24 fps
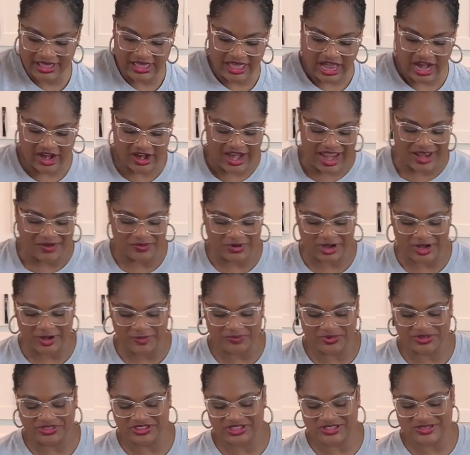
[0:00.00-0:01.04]
All right, we're gonna
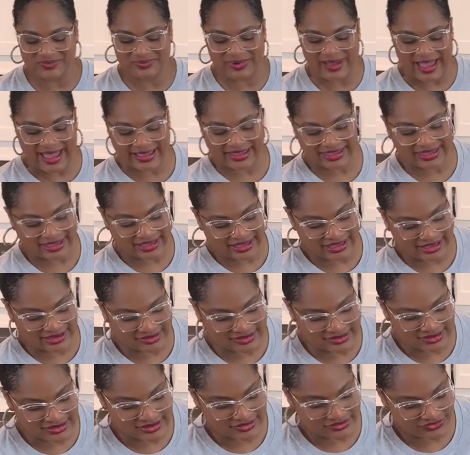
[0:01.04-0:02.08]
put these back in,
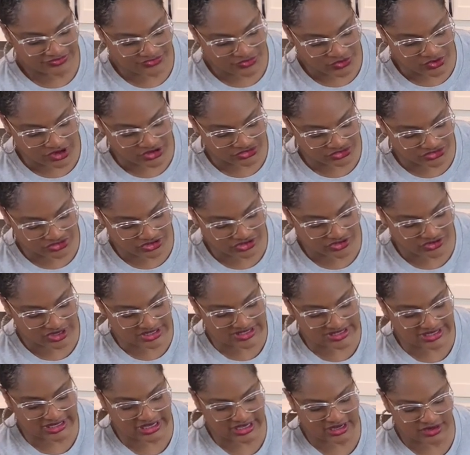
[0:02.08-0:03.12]
400 degrees
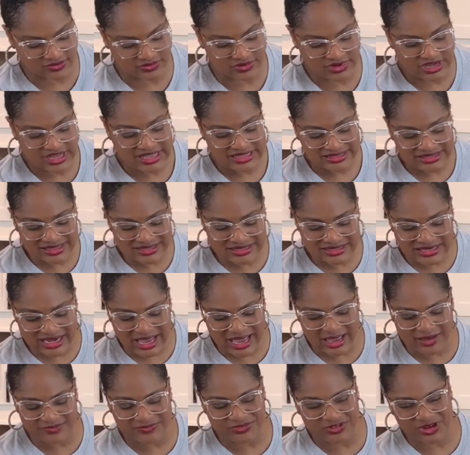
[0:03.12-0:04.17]
again, this
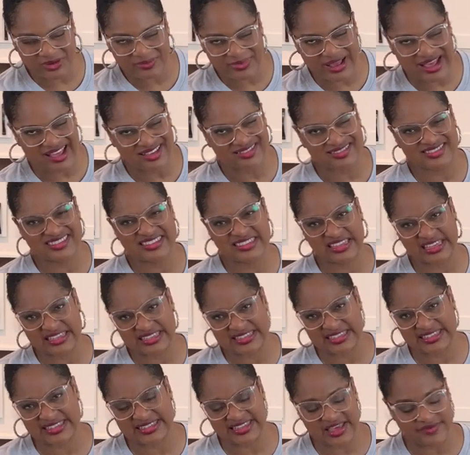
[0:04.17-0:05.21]
time for about six
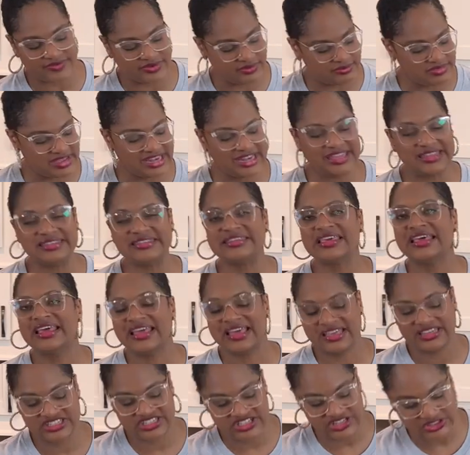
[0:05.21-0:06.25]
to seven minutes
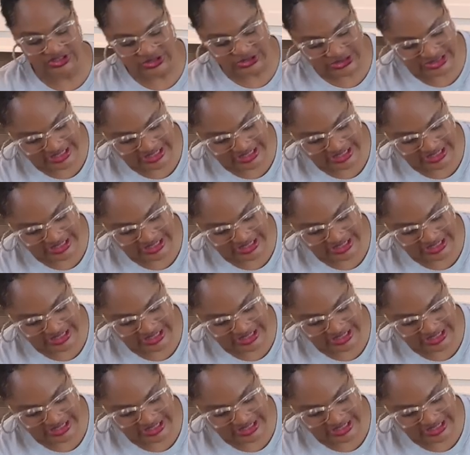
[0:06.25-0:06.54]
until they're